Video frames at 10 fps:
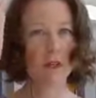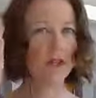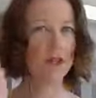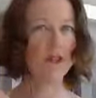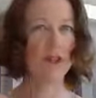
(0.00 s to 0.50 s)

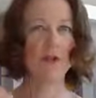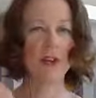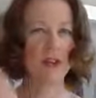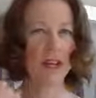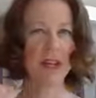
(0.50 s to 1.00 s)
because she just
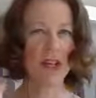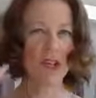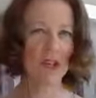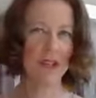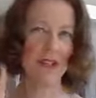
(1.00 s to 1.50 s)
felt like
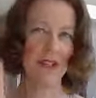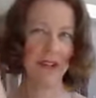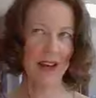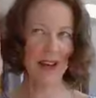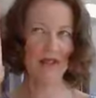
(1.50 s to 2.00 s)
she didn't
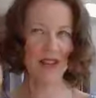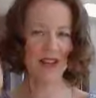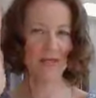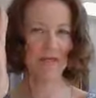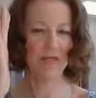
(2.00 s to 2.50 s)
have
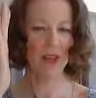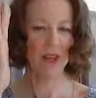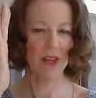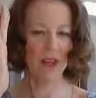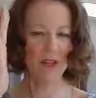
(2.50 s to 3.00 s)

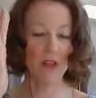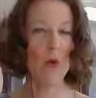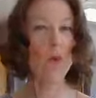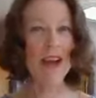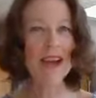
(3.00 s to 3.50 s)
the
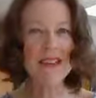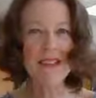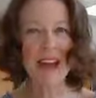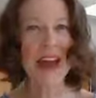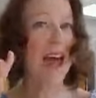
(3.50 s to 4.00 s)
weight,
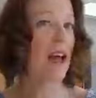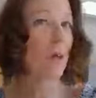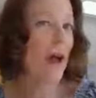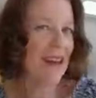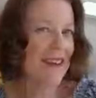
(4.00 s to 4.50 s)
the head
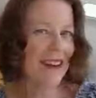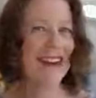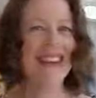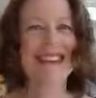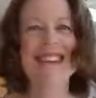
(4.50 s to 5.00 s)
weight, I
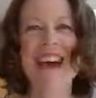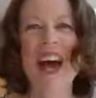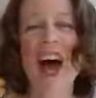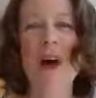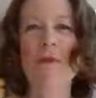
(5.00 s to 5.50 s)
guess,
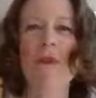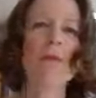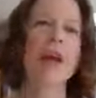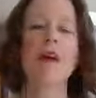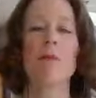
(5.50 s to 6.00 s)
to
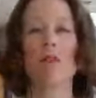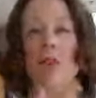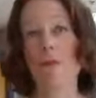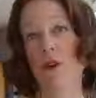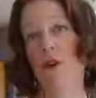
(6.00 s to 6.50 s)
be able
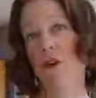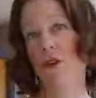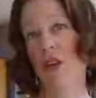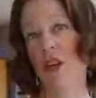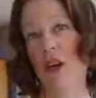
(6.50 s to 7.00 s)
to push
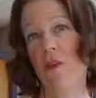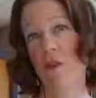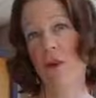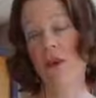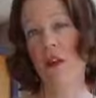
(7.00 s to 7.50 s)
the
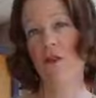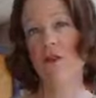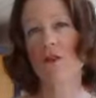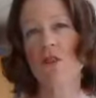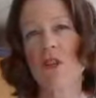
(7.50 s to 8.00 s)
Casper down.
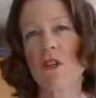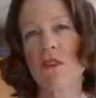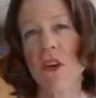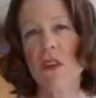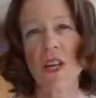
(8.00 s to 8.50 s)
So she
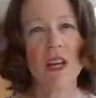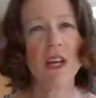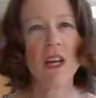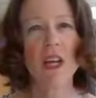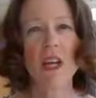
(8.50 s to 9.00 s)
felt like
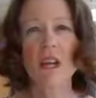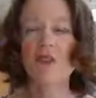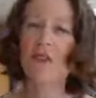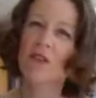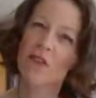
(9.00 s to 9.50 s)
it